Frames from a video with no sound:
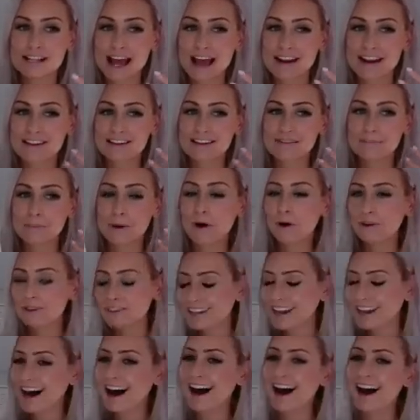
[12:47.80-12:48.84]
and
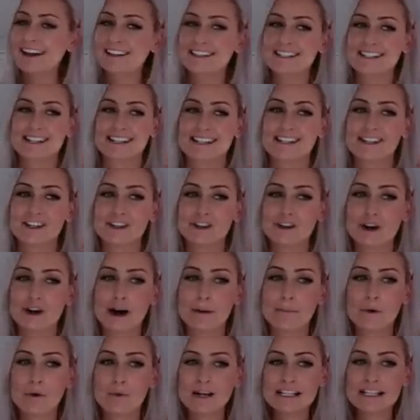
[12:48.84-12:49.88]
podcasts, and, you know, I'm
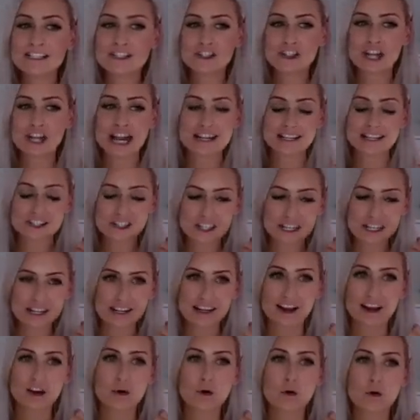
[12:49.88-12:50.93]
always changing
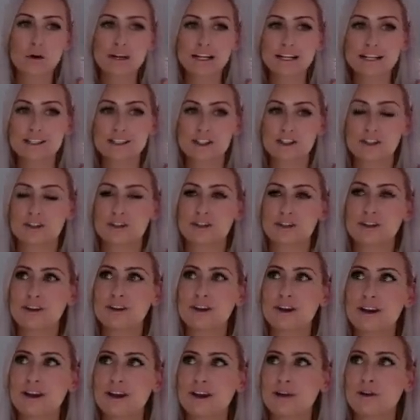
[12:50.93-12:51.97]
according to
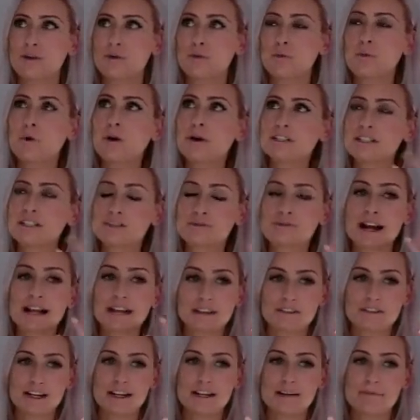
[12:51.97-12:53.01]
what's
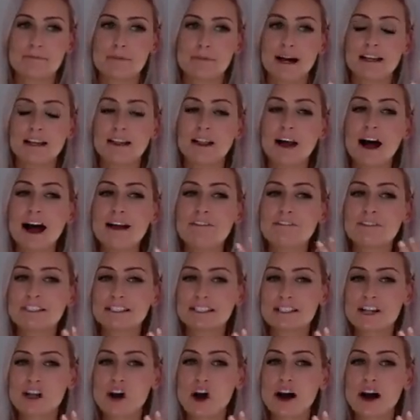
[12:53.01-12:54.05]
relevant in my life at the
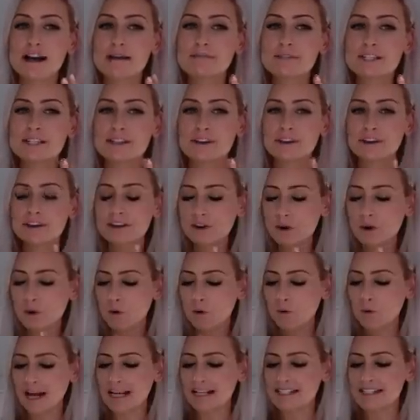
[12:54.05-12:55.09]
time. So I don't
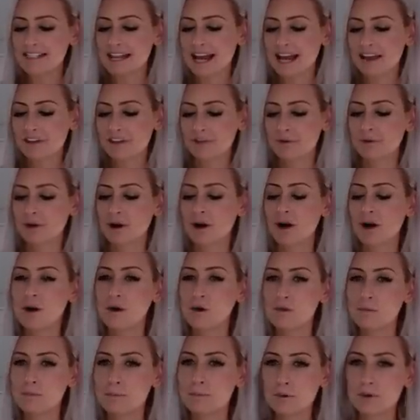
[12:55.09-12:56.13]
always get through a
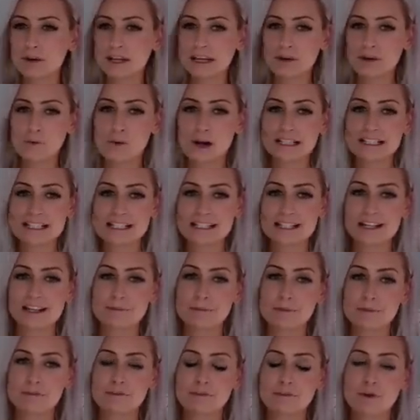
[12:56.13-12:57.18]
whole book in one sitting
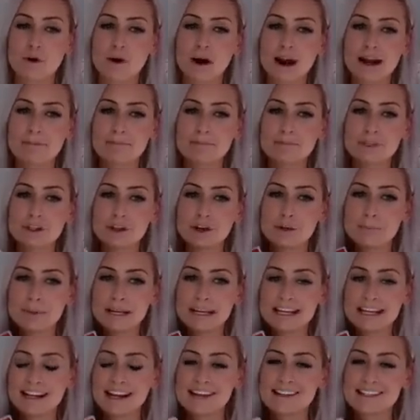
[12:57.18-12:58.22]
before I'm, you know,
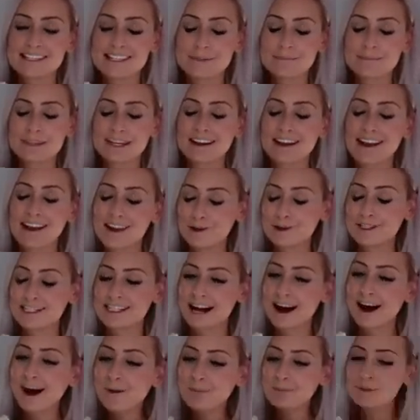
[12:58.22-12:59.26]
picking something else
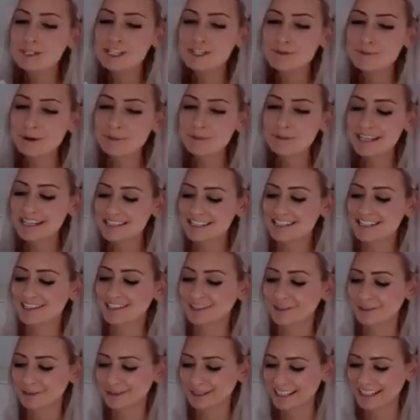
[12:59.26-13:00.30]
up, which probably isn't
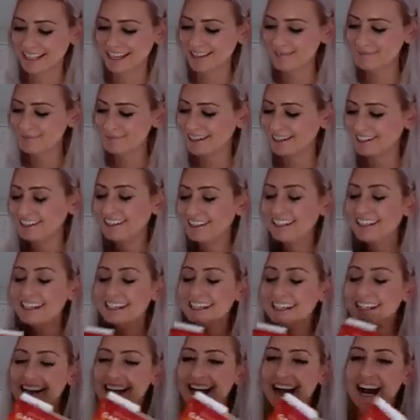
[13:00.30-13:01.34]
a good thing. But
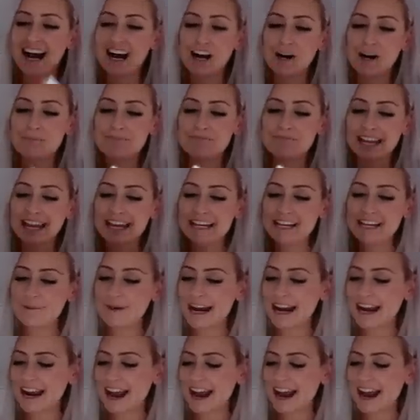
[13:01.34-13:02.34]
anyway,